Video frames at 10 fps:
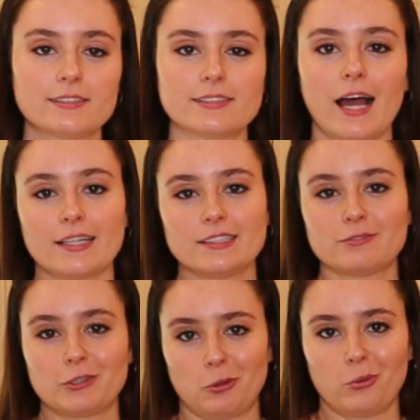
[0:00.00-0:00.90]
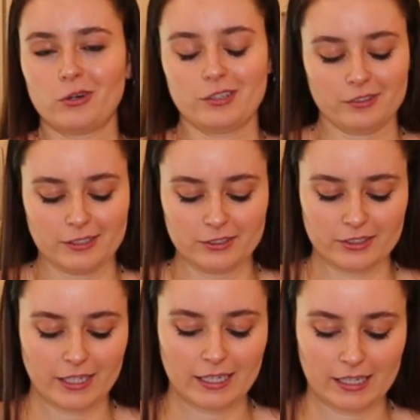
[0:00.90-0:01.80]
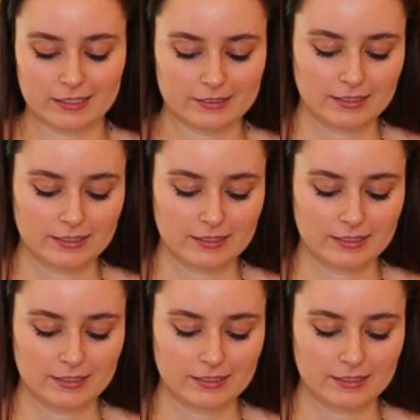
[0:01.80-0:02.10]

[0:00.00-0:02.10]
the size of a quarter in your hand.